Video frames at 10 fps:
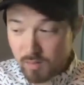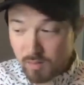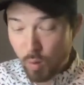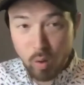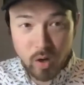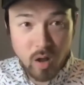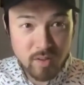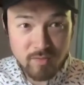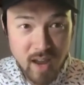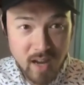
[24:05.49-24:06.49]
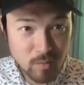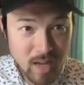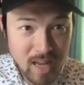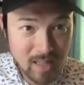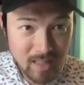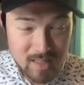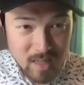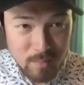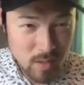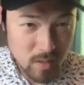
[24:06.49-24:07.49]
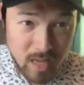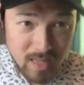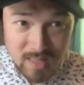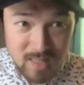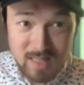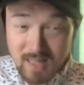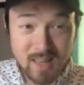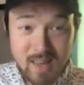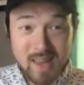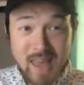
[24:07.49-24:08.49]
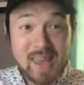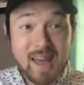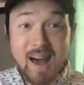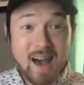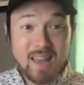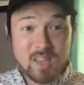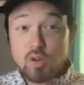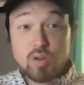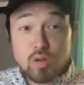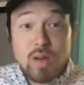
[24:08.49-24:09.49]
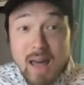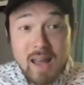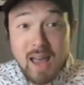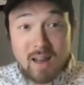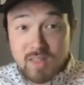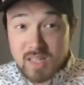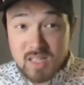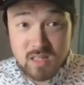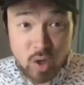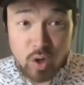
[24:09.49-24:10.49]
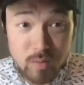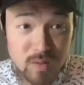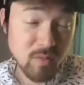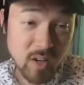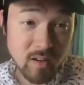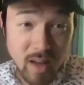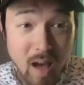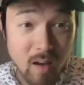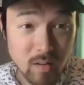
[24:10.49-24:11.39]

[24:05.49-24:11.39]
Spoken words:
roll it off the factory analytics types use cases like AI, you got to have these terms figured out.